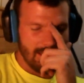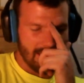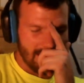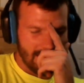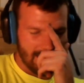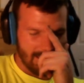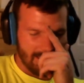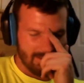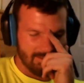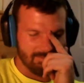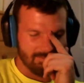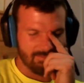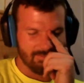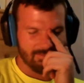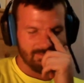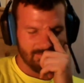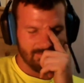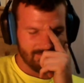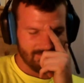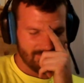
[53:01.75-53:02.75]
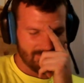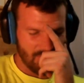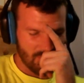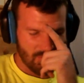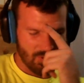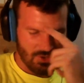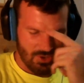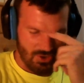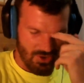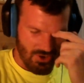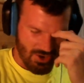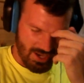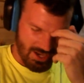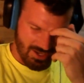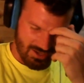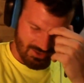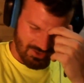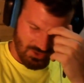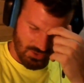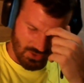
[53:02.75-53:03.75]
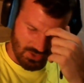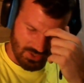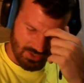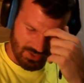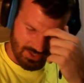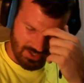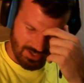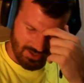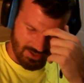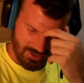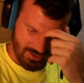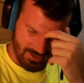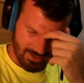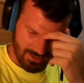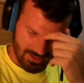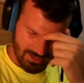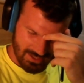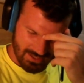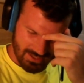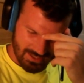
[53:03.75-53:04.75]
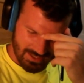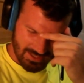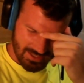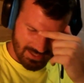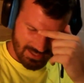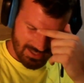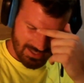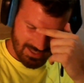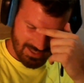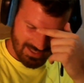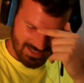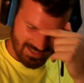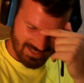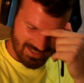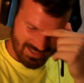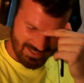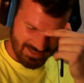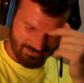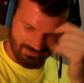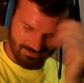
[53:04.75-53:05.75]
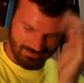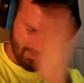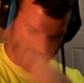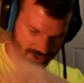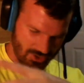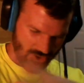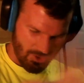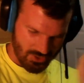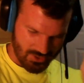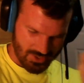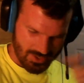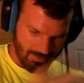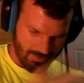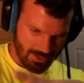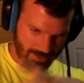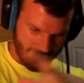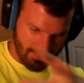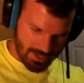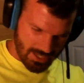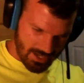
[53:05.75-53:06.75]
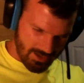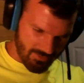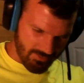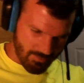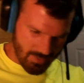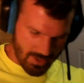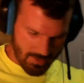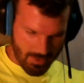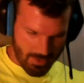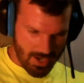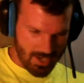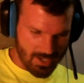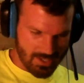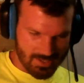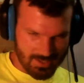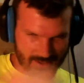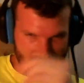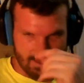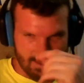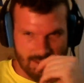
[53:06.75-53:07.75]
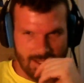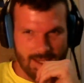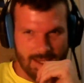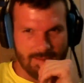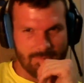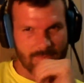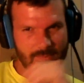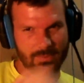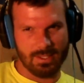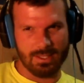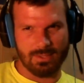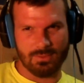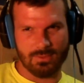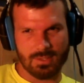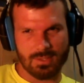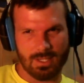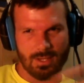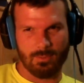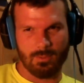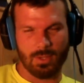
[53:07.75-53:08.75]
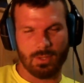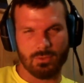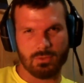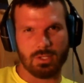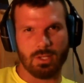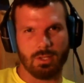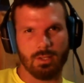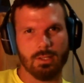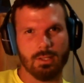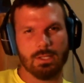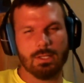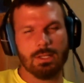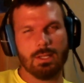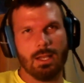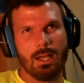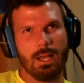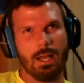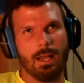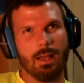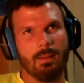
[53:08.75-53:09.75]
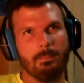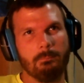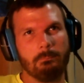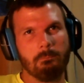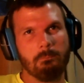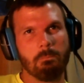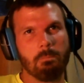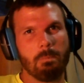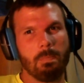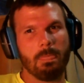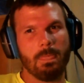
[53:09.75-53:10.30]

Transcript: Um, those aren't cardigan shorts. They're called something, but they have big pockets on the side. It was terrible. I was young.